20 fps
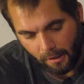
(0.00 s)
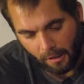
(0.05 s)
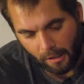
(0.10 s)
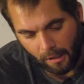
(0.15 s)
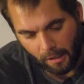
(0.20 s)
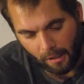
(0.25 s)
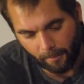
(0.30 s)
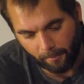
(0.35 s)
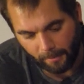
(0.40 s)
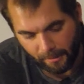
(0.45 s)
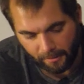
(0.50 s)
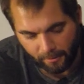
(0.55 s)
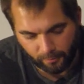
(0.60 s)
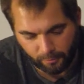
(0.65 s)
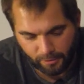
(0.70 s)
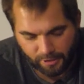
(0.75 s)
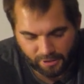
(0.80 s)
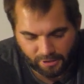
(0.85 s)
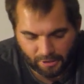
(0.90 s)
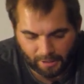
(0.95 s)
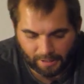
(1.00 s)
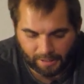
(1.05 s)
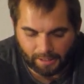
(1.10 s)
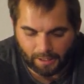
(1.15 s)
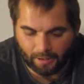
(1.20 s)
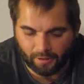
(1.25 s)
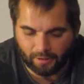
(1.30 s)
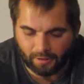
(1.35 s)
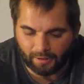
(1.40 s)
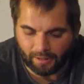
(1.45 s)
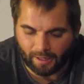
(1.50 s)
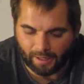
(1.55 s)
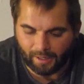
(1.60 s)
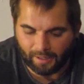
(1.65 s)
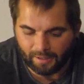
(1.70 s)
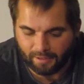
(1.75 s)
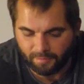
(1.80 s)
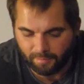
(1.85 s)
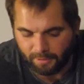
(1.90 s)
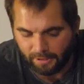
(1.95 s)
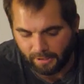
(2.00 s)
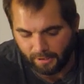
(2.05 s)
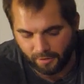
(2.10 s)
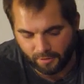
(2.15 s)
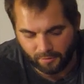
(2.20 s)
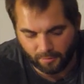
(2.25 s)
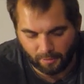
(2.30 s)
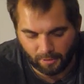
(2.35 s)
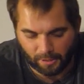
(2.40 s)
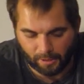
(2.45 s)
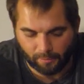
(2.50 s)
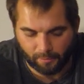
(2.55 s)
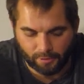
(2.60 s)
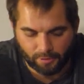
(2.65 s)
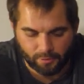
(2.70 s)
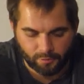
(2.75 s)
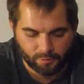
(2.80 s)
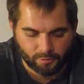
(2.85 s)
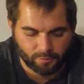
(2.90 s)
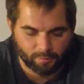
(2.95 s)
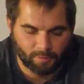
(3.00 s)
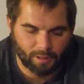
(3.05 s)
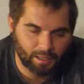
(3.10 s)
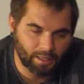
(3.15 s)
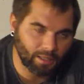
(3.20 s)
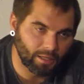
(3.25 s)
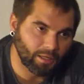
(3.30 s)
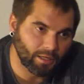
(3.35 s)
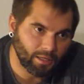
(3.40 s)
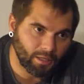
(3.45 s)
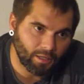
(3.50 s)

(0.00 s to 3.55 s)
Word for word: Um, and the reason I carry that is because when I would use my